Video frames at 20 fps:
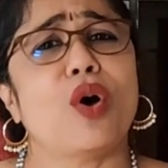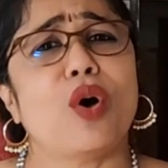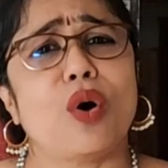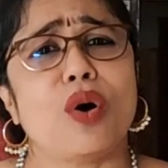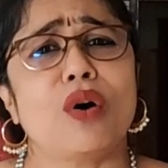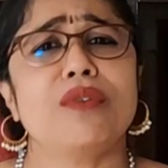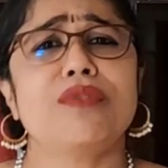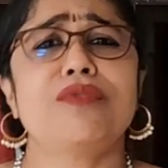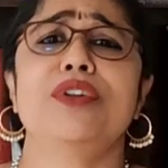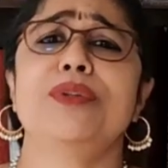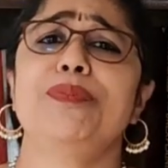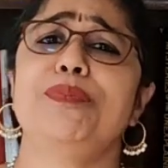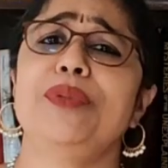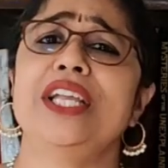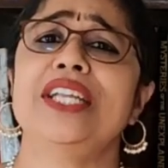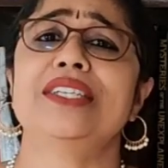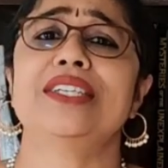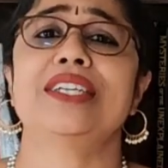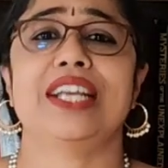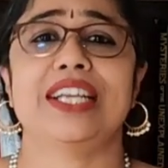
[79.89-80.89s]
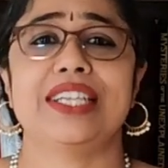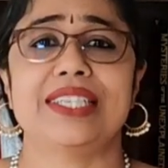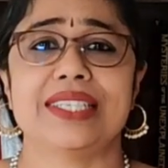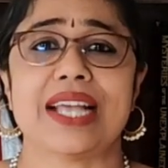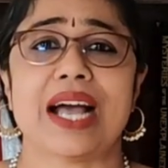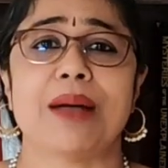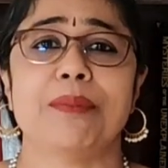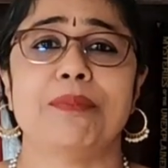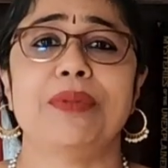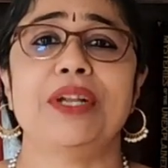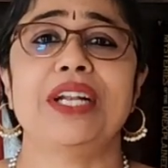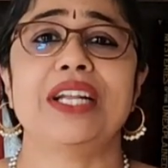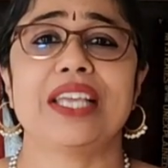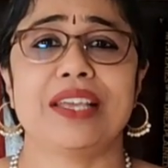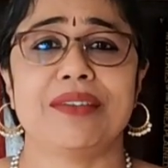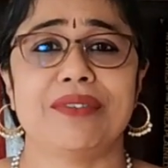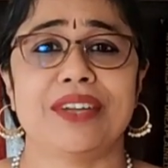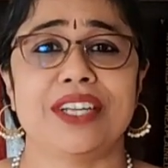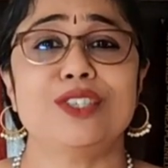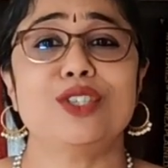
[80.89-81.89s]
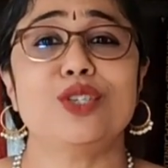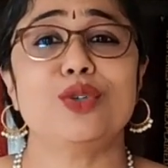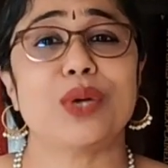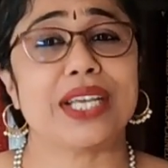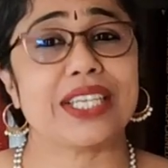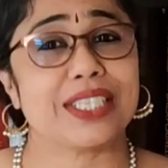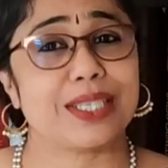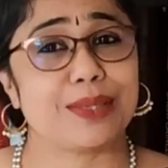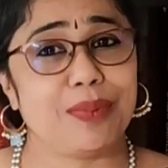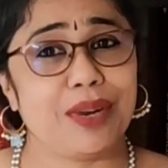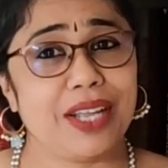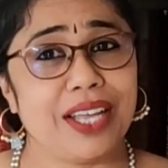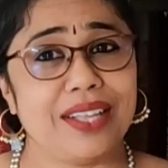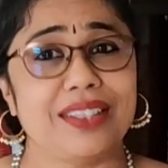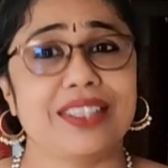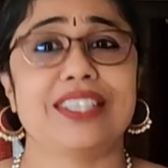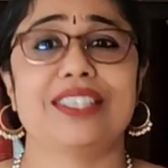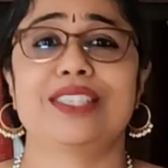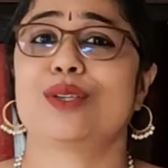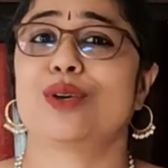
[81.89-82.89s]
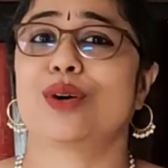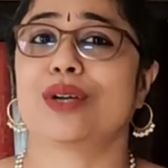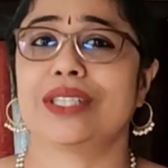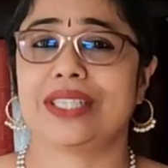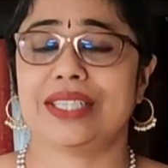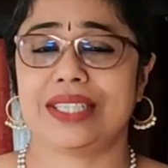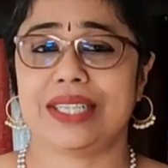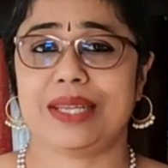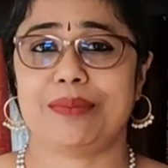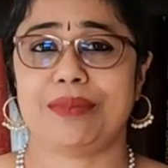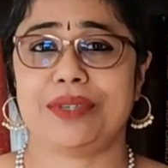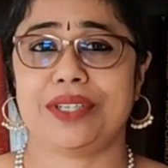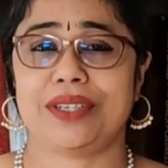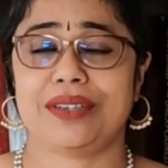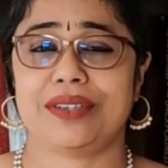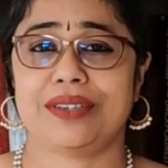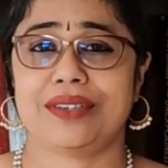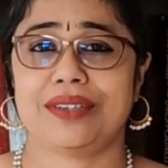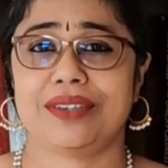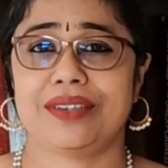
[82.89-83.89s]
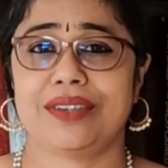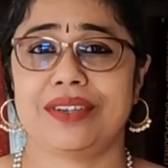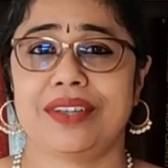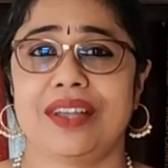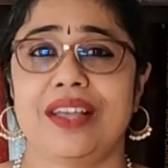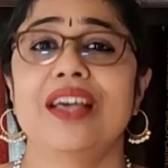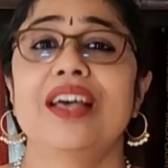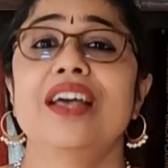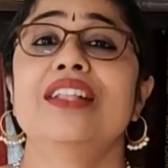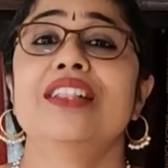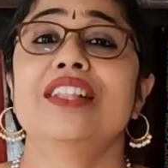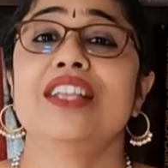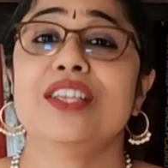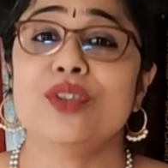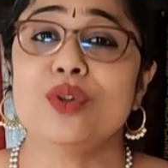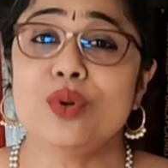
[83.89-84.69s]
oft-repeated example given to explain this concept. The